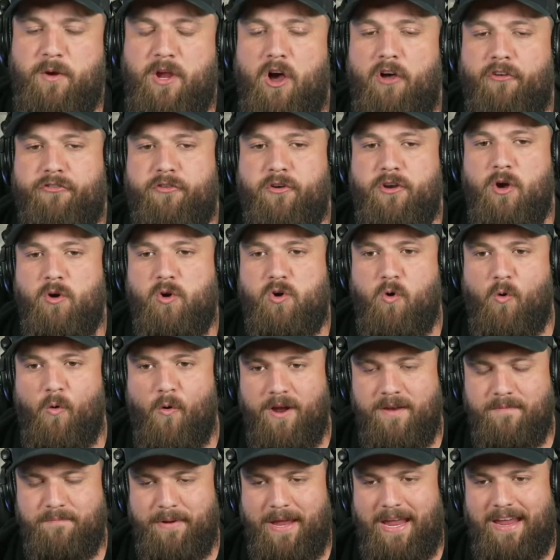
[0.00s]
We also know
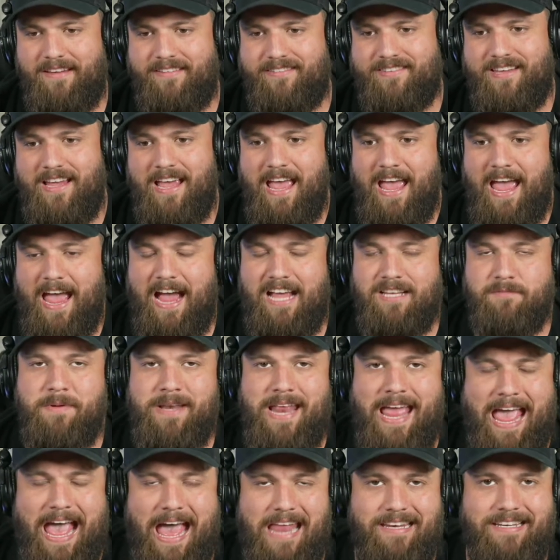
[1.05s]
Coinbase has
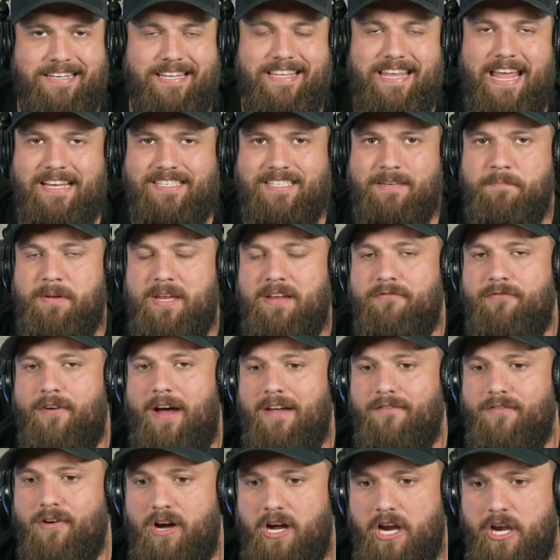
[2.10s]
been added to the S&P
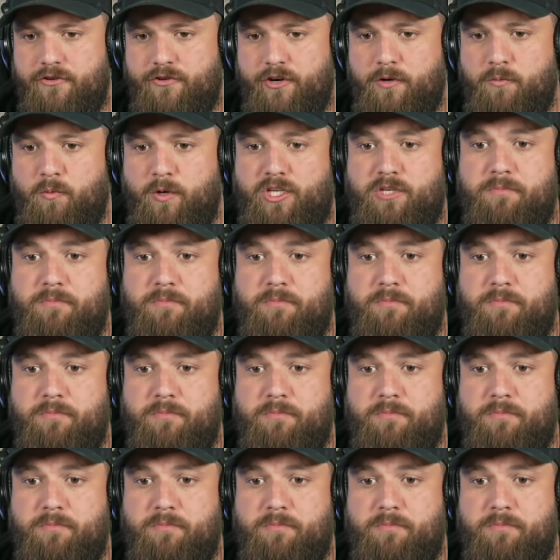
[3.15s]
500,